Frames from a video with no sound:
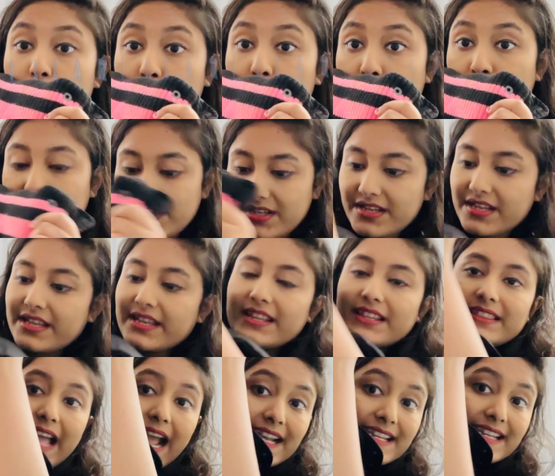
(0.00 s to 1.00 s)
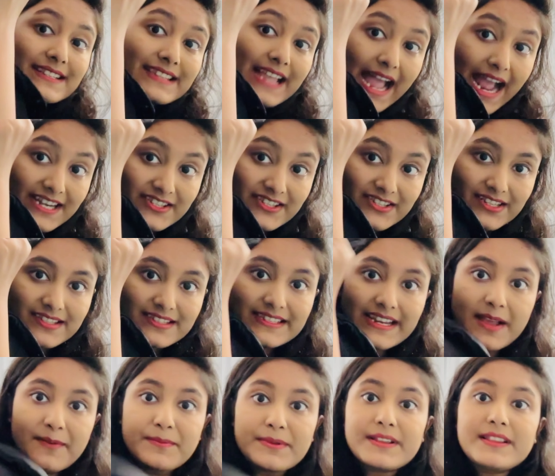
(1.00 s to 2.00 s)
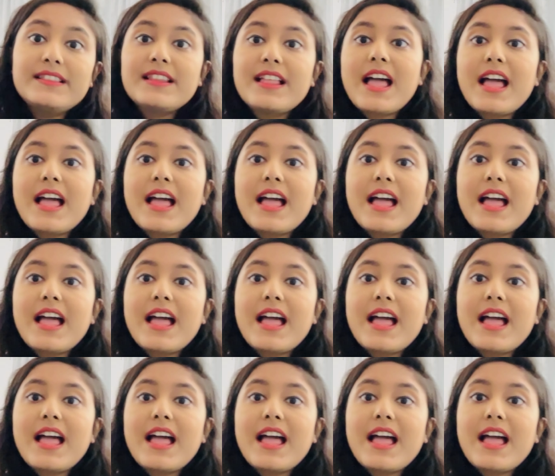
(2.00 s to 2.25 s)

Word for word: hood that is adjustable